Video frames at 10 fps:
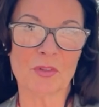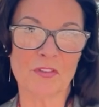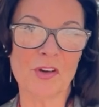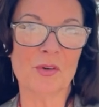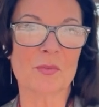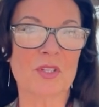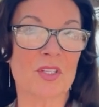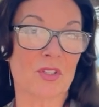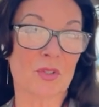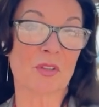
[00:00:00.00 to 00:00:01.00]
of homes
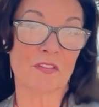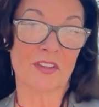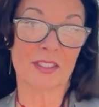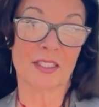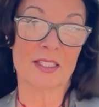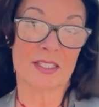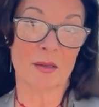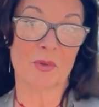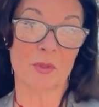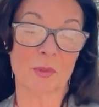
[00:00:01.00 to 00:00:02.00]
is due to the fact that in
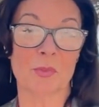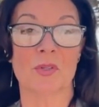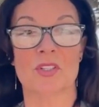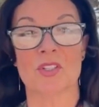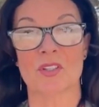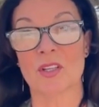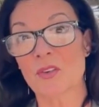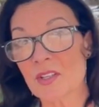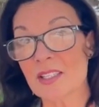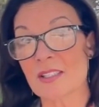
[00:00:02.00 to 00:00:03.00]
summer the population
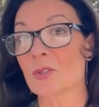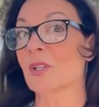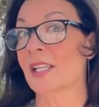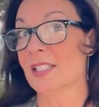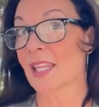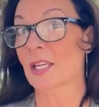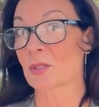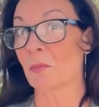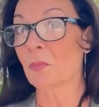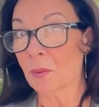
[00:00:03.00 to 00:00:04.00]
increases to
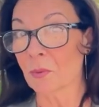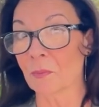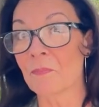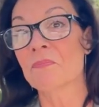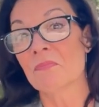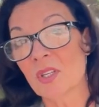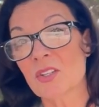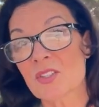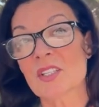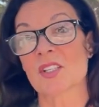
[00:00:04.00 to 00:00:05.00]
90,000 people
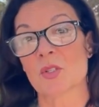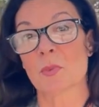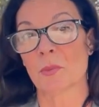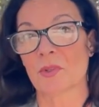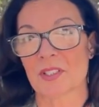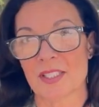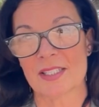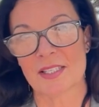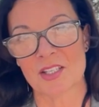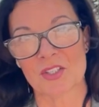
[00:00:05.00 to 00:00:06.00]
because it's such a popular
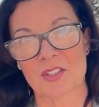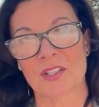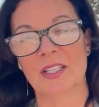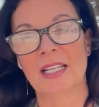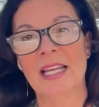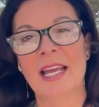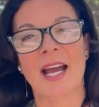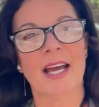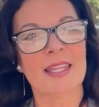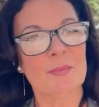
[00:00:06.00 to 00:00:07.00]
destination.
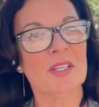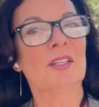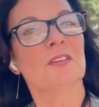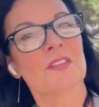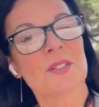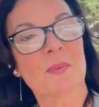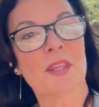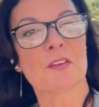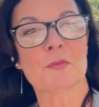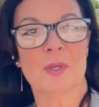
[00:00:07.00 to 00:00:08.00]
At the beginning of this
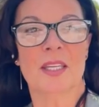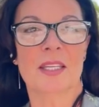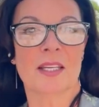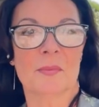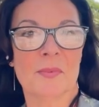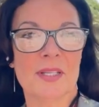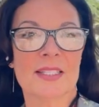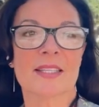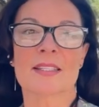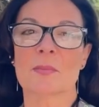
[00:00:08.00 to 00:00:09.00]
month of May,
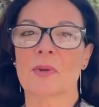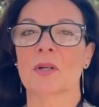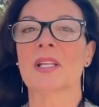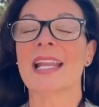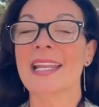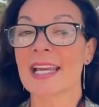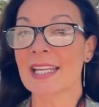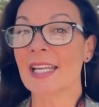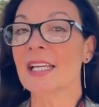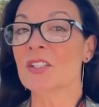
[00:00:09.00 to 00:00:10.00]
Cambrils has about
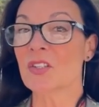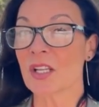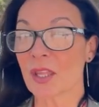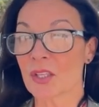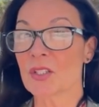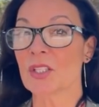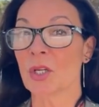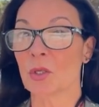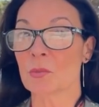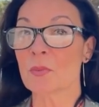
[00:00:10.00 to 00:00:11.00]
930
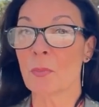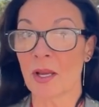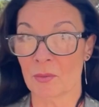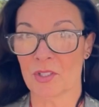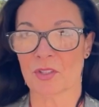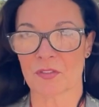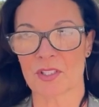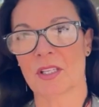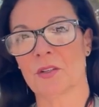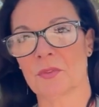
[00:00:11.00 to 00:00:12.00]
homes published for
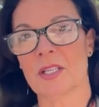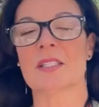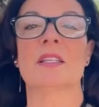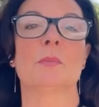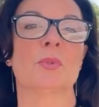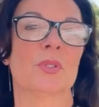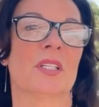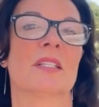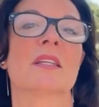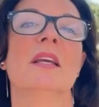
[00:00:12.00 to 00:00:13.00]
sale on real estate
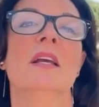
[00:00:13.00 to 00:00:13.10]
portals,